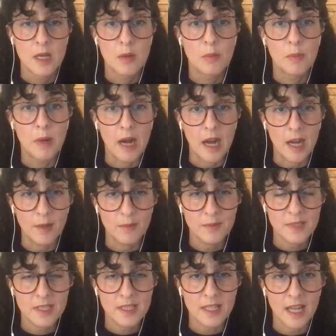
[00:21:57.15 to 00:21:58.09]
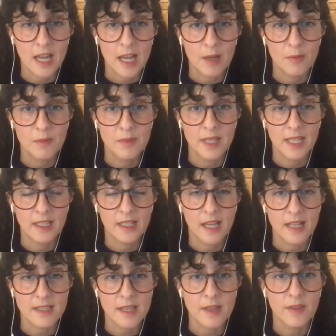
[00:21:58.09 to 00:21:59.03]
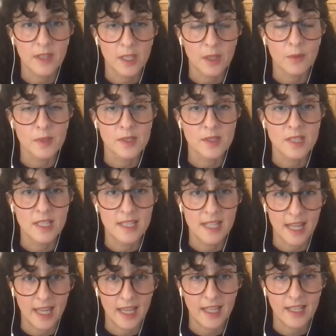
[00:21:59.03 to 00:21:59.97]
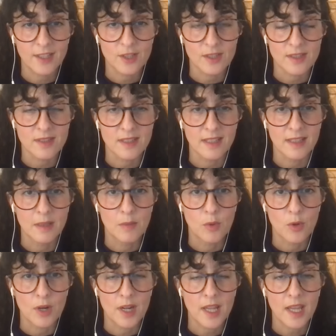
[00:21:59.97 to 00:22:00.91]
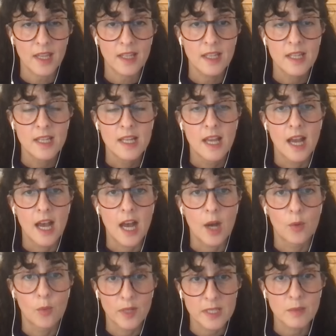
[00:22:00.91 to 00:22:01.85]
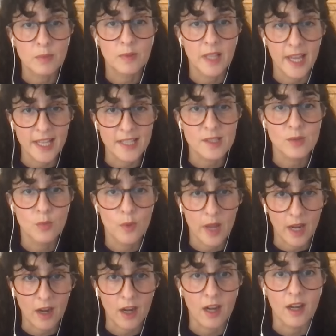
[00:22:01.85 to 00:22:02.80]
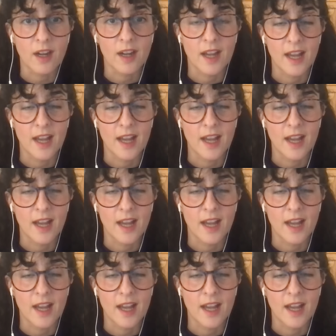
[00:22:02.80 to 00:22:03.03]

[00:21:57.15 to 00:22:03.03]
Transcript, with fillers: bombed um, in Gaza, I think it was today, just in the morning, uh, was a place where